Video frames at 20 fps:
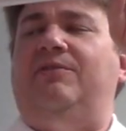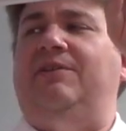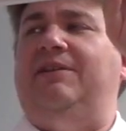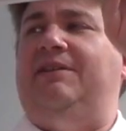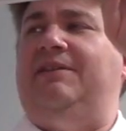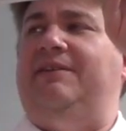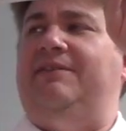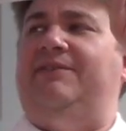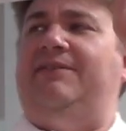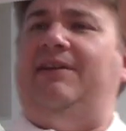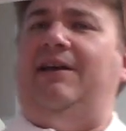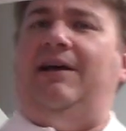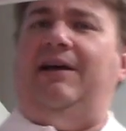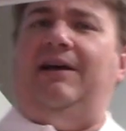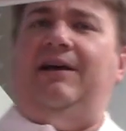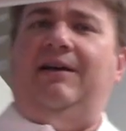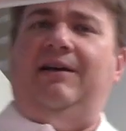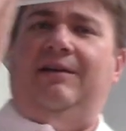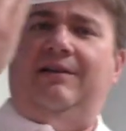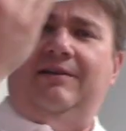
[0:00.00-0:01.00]
that this,
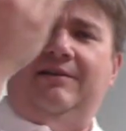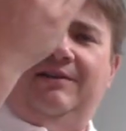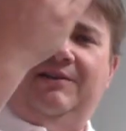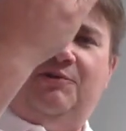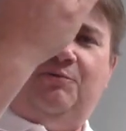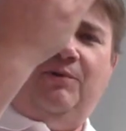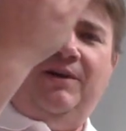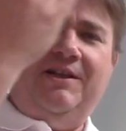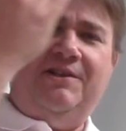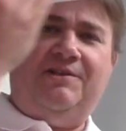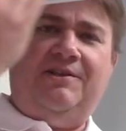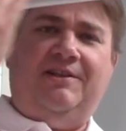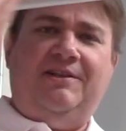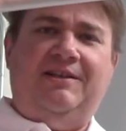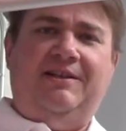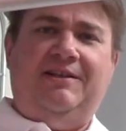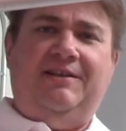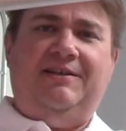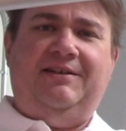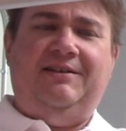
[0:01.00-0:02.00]
uh, this ridge on
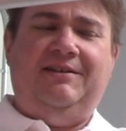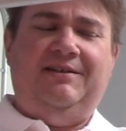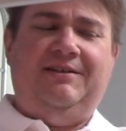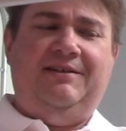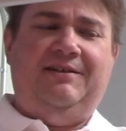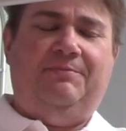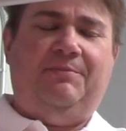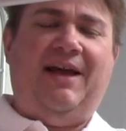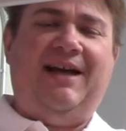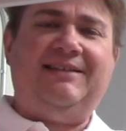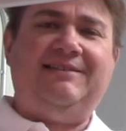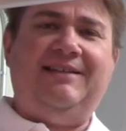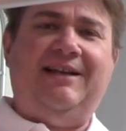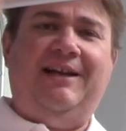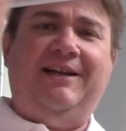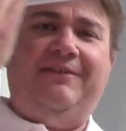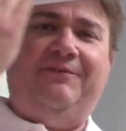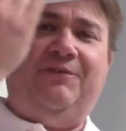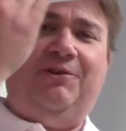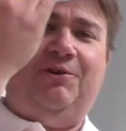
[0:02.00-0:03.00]
the
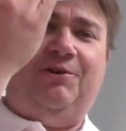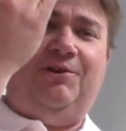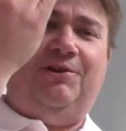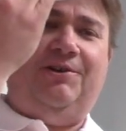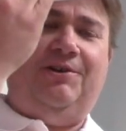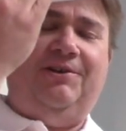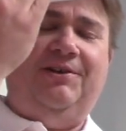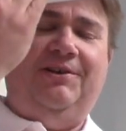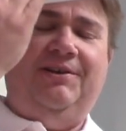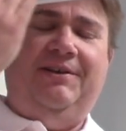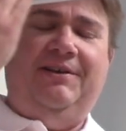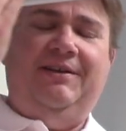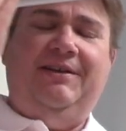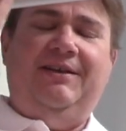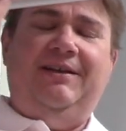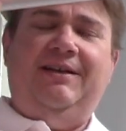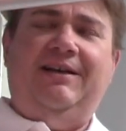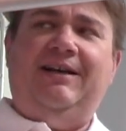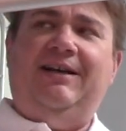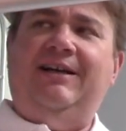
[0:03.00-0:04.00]
backside of your
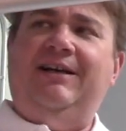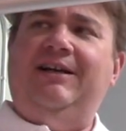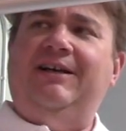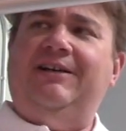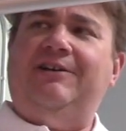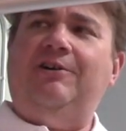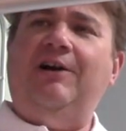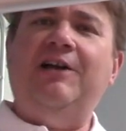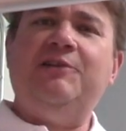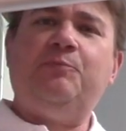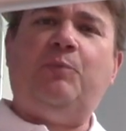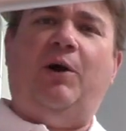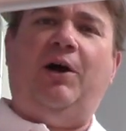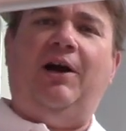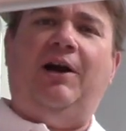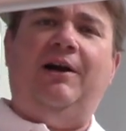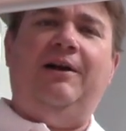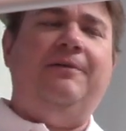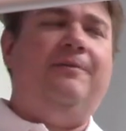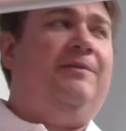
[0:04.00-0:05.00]
uh,
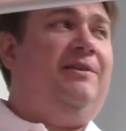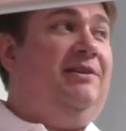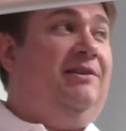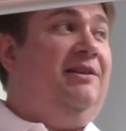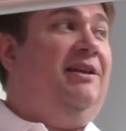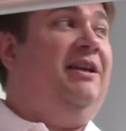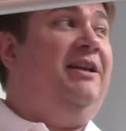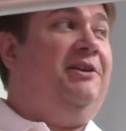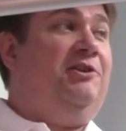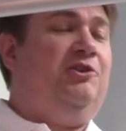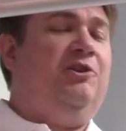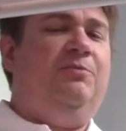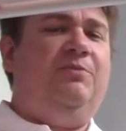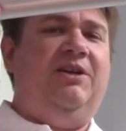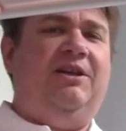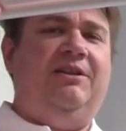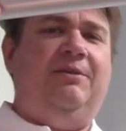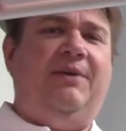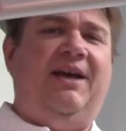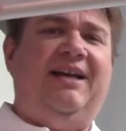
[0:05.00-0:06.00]
crossbar, and it should be
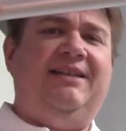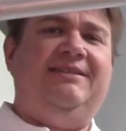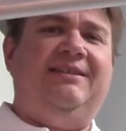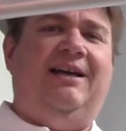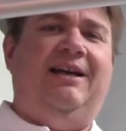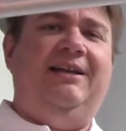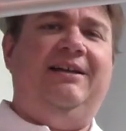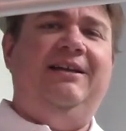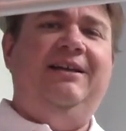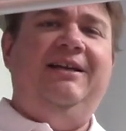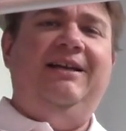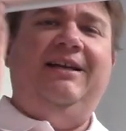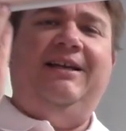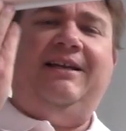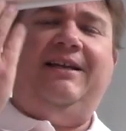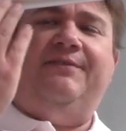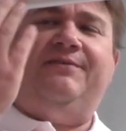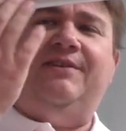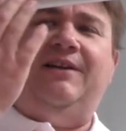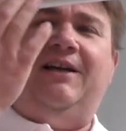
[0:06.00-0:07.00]
on the backside,
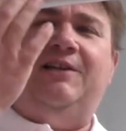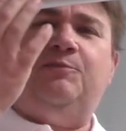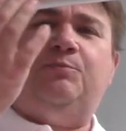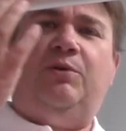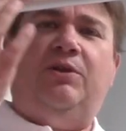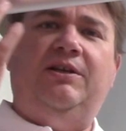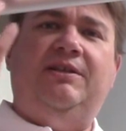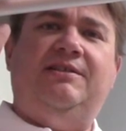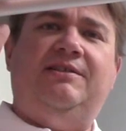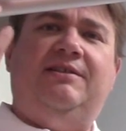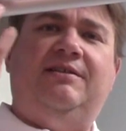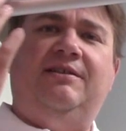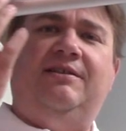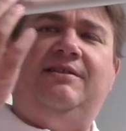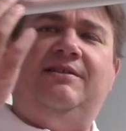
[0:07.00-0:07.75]
gives a nice place to